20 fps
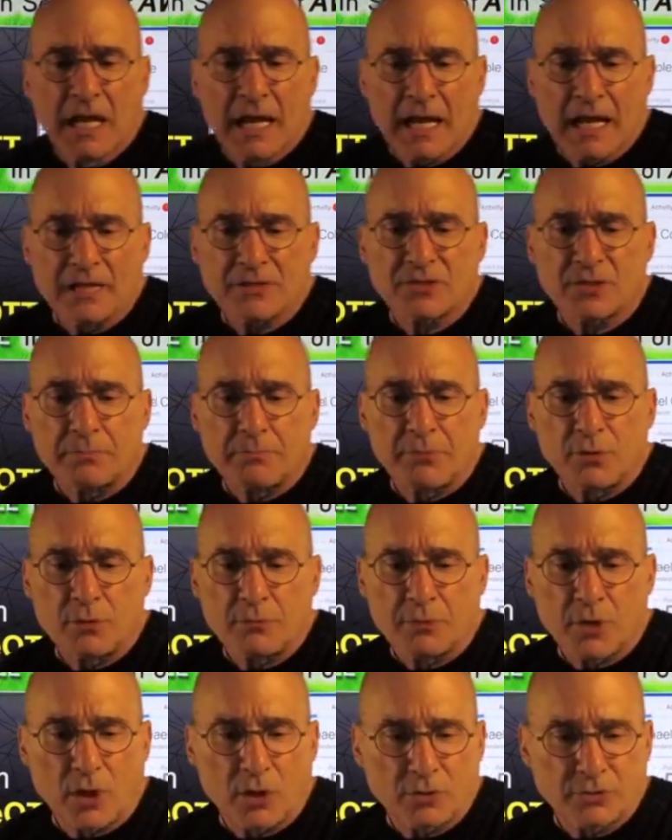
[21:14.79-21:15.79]
as in boom
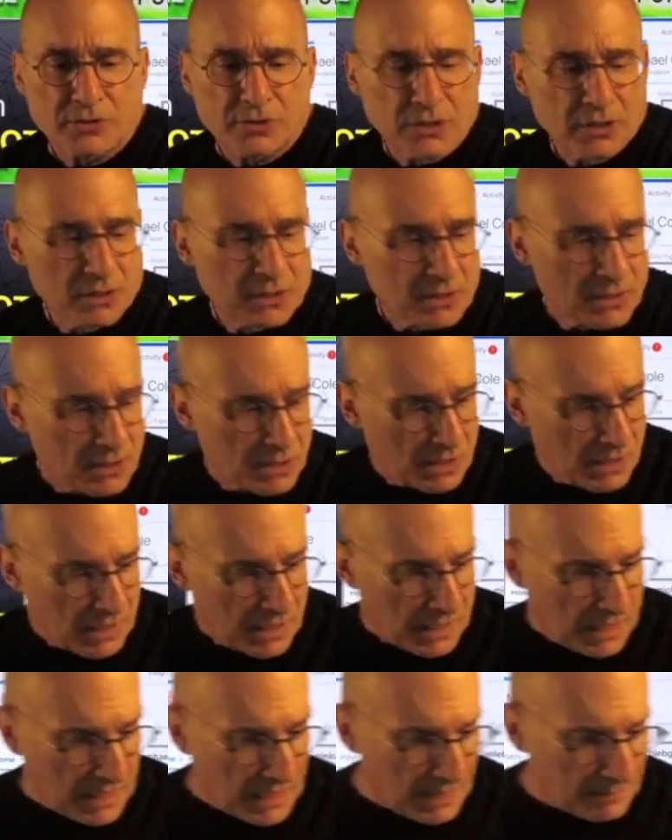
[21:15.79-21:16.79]
goes, uh,
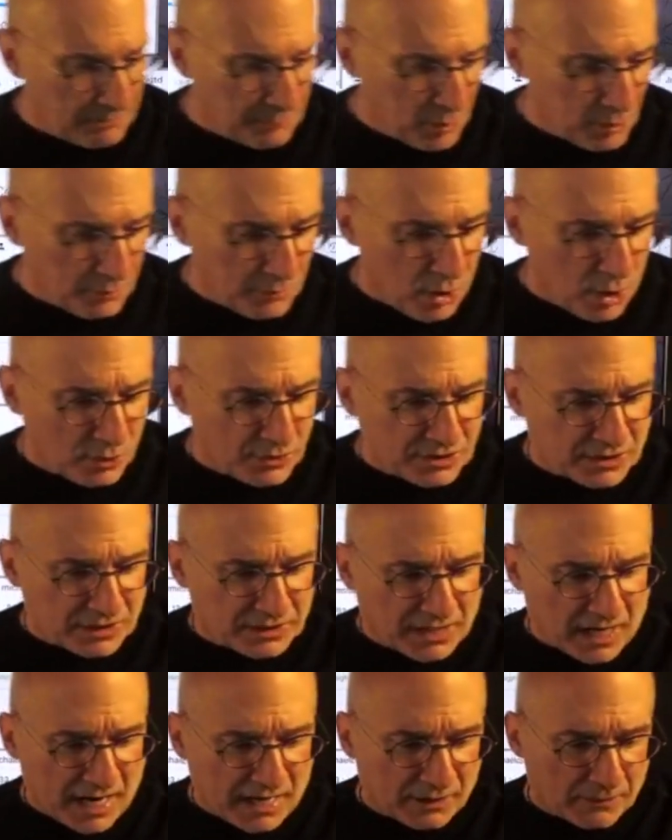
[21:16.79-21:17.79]
goes the
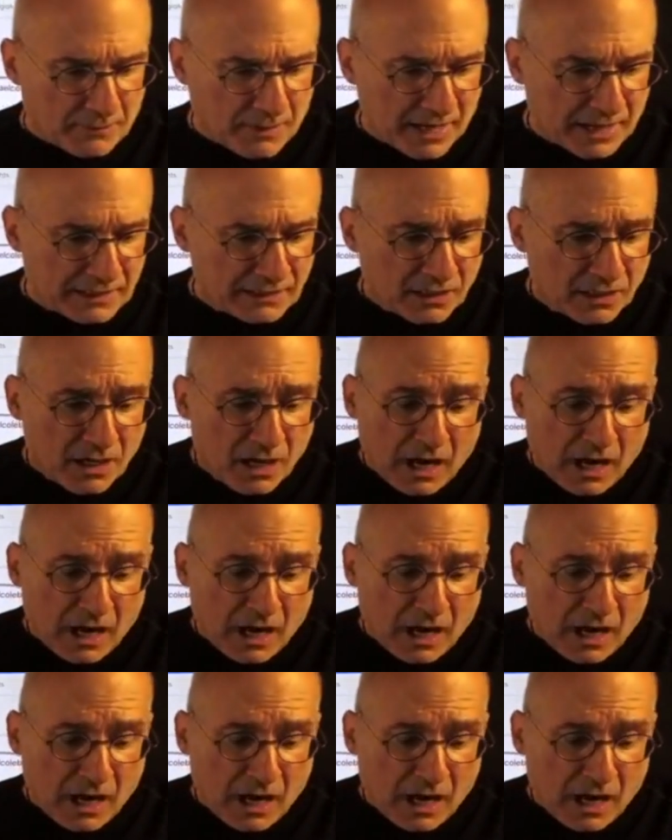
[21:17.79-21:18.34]
dynamite.